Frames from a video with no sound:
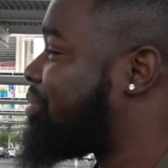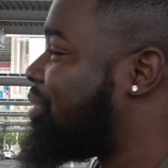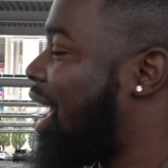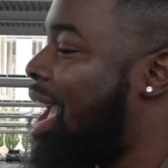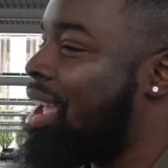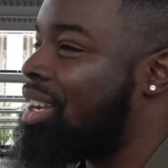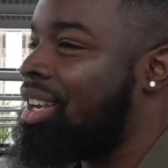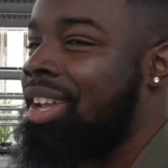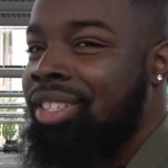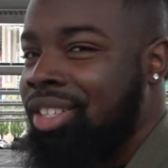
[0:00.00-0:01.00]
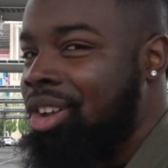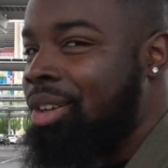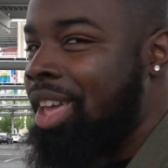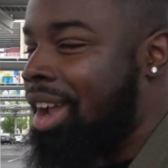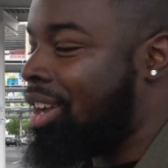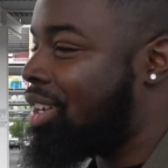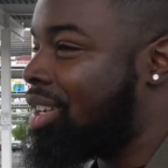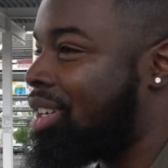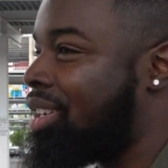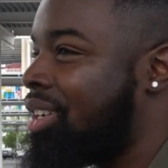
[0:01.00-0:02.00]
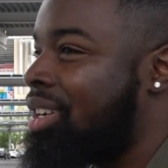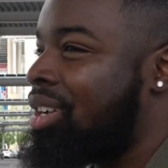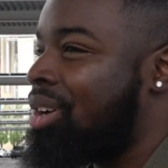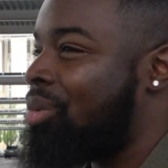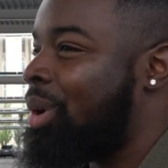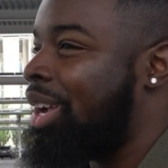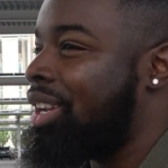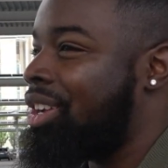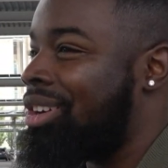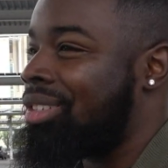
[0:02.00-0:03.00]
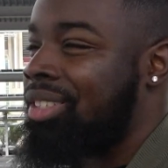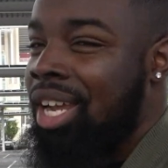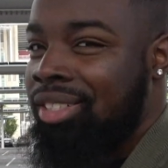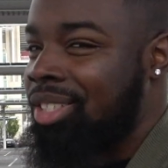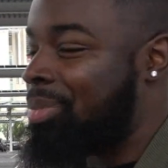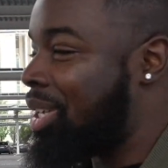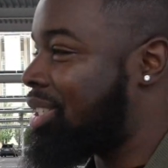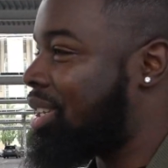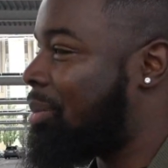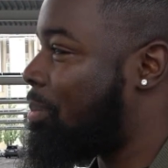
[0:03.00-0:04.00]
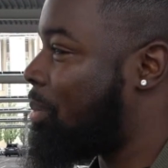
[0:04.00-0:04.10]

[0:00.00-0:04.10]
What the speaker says: The handling isn't all that good when you're on stock suspension.